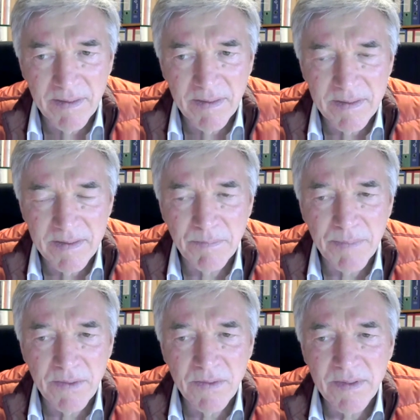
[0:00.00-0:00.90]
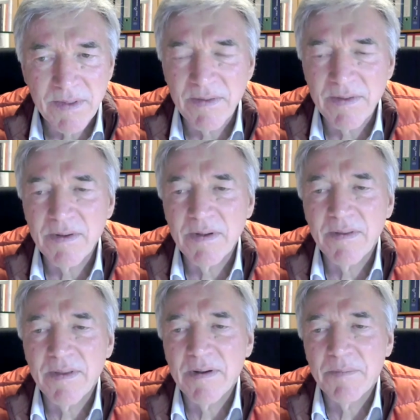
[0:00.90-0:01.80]
It's both the theory
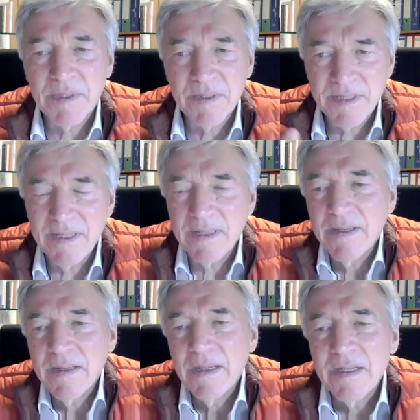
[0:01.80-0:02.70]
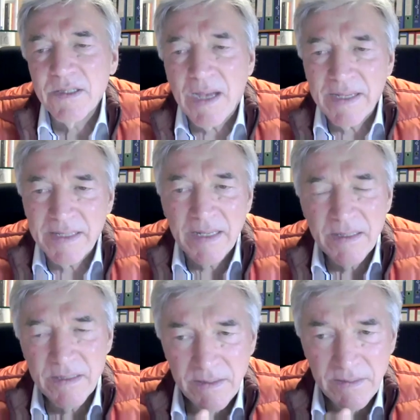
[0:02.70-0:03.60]
and therapy T. So
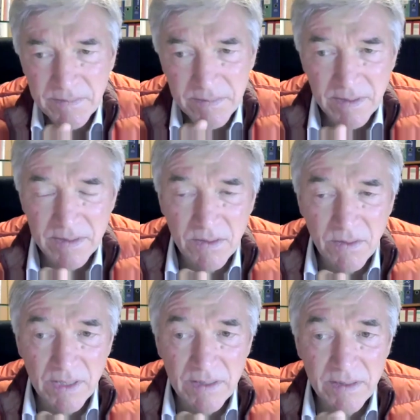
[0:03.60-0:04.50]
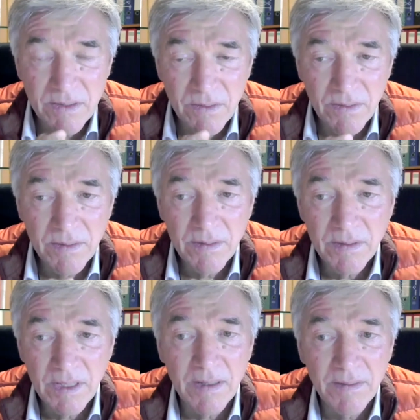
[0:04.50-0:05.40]
identity, it's oriented on
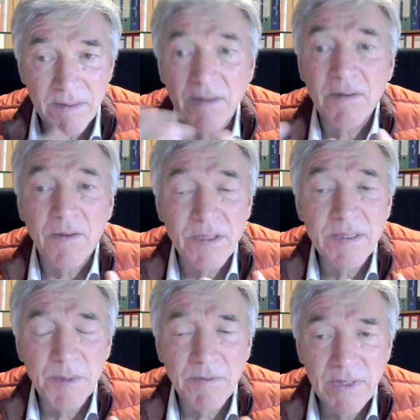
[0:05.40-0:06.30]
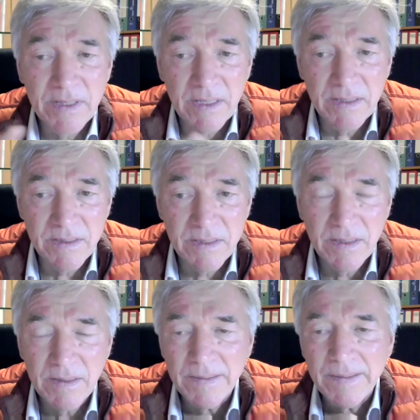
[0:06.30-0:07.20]
the concept of
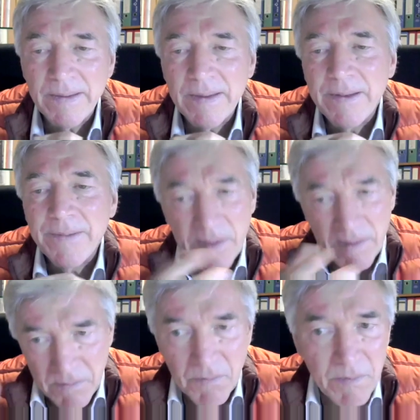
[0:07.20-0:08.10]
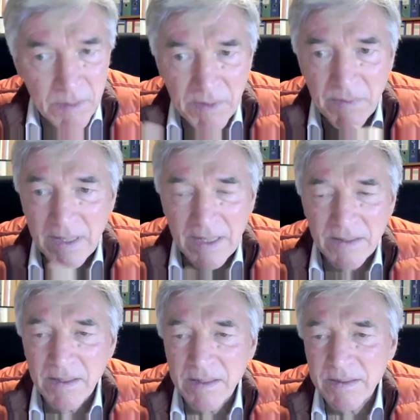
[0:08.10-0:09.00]
identity. Maybe we can
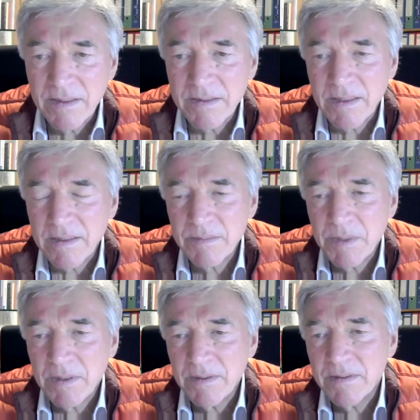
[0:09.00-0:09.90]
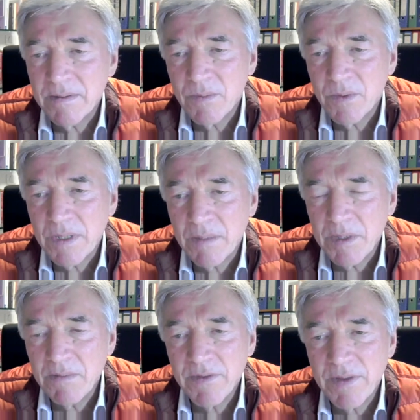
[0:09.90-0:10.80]
discuss about it, what I
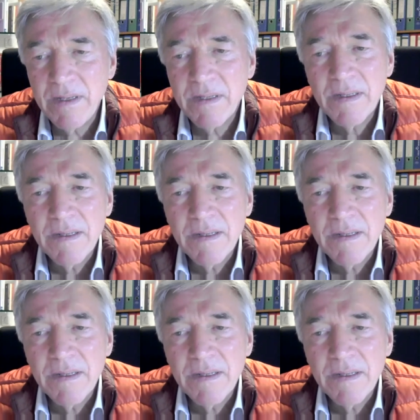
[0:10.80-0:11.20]
mean with that.